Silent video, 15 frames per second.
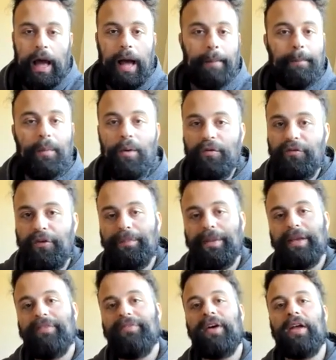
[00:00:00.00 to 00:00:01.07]
I'm more of a
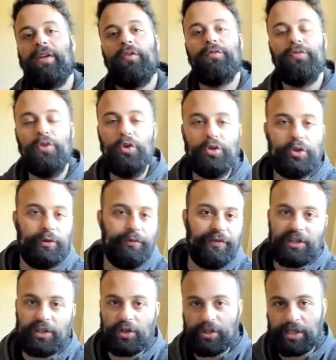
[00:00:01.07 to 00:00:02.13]
big fan of YouTube
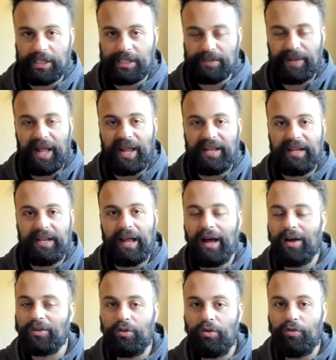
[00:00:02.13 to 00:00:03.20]
videos explaining
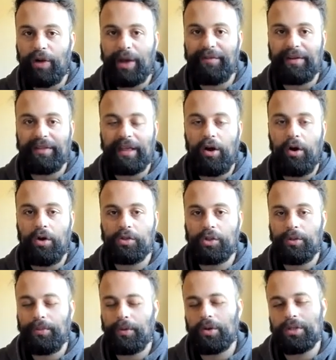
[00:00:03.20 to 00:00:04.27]
how to arrive at that
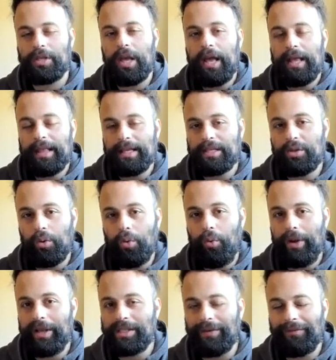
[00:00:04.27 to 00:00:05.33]
answer because there's
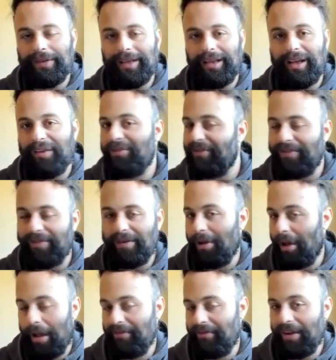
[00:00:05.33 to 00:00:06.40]
always something
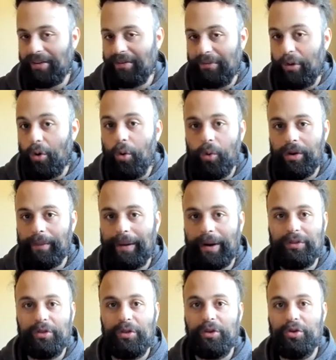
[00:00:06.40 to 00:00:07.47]
I find cool
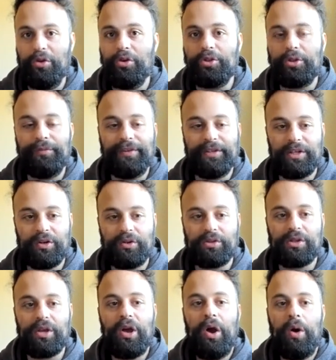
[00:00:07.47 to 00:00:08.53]
about the YouTube
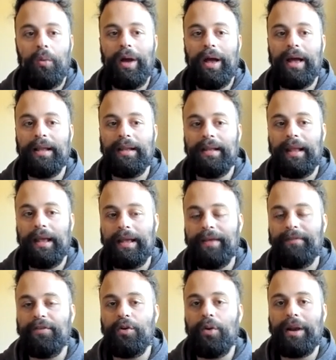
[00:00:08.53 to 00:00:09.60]
videos where they
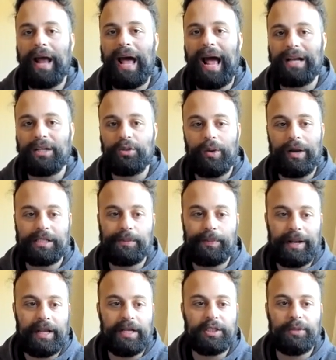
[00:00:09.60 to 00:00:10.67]
give you an actual
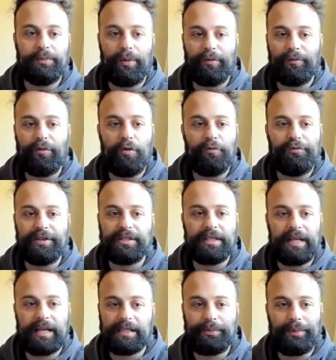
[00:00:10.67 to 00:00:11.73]
explanation. But for a written
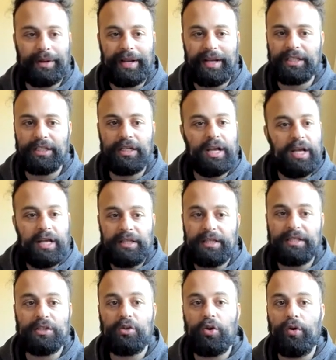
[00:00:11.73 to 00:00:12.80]
explanation,
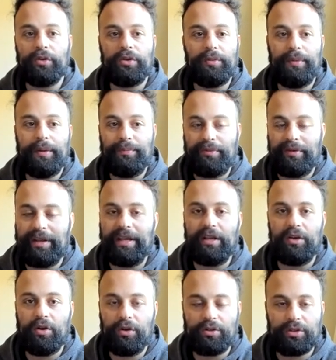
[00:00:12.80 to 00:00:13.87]
this is going to be pretty
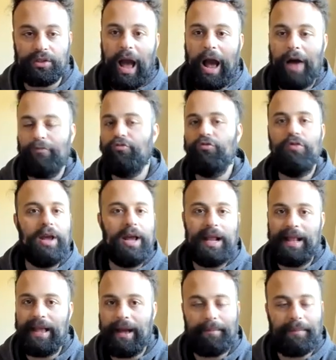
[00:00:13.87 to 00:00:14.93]
good. I
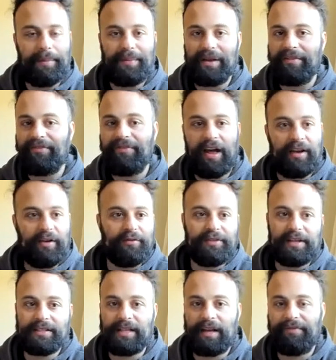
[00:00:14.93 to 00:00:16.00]
really am a big fan of
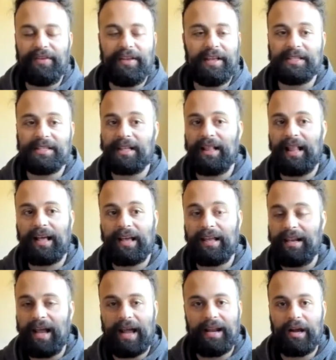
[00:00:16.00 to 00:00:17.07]
this. I think it's like a
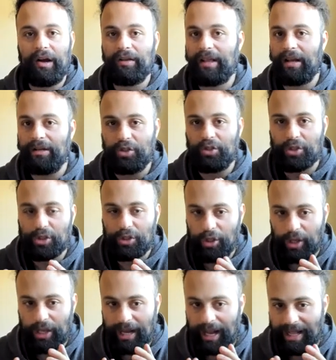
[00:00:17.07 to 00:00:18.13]
9 out of 10 just
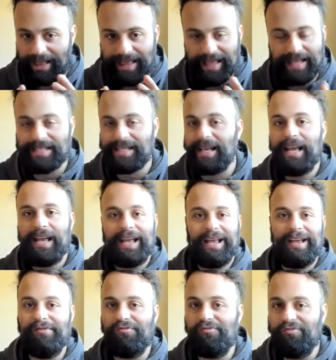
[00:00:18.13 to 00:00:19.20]
looking at this.
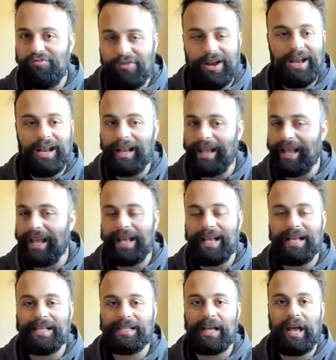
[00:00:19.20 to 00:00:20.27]
It really
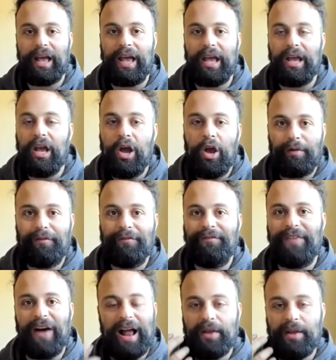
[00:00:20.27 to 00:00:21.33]
is a
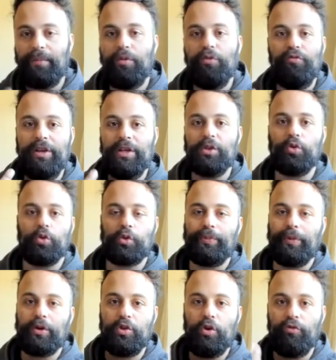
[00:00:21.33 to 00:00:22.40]
valuable resource
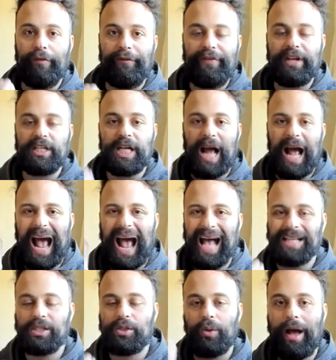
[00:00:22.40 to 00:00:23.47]
because your revision
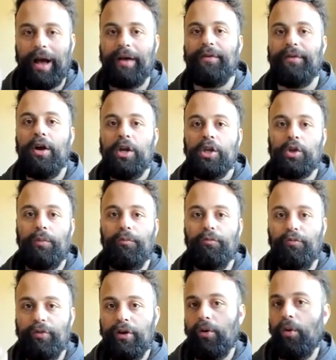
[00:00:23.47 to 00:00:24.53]
has to have some
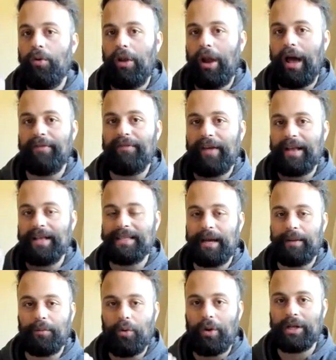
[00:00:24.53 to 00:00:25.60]
real life
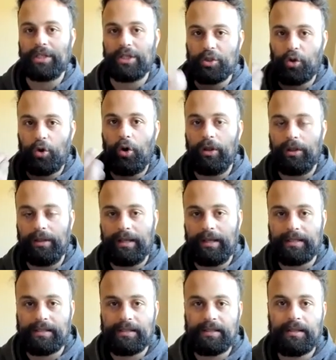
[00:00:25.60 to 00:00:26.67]
exam questions on
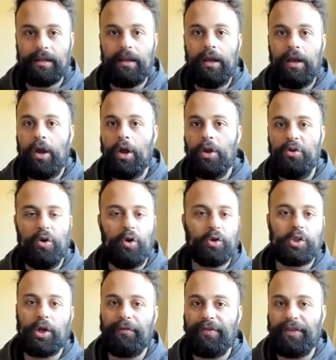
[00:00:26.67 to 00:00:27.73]
this, not
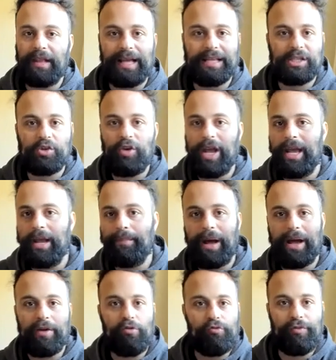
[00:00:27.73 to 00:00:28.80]
something that is created
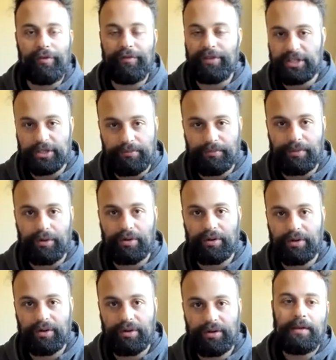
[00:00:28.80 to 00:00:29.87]
by a revision book.
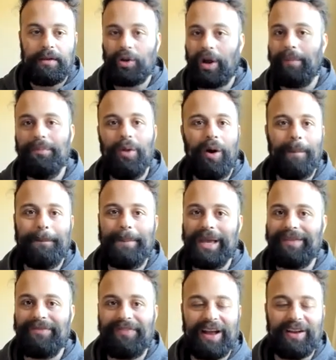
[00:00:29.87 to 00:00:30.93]
So I'm not a
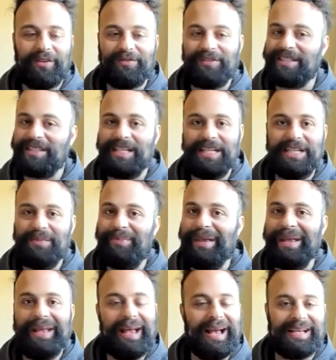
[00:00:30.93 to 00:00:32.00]
big fan of the
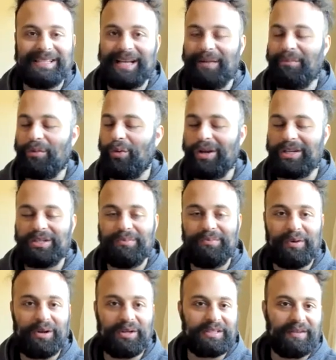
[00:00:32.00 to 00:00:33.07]
CGP exam question
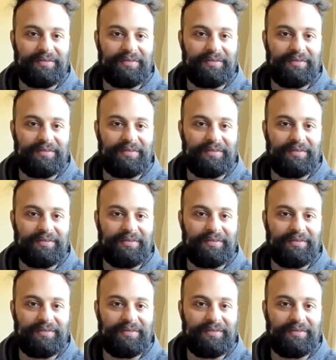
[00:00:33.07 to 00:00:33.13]
books.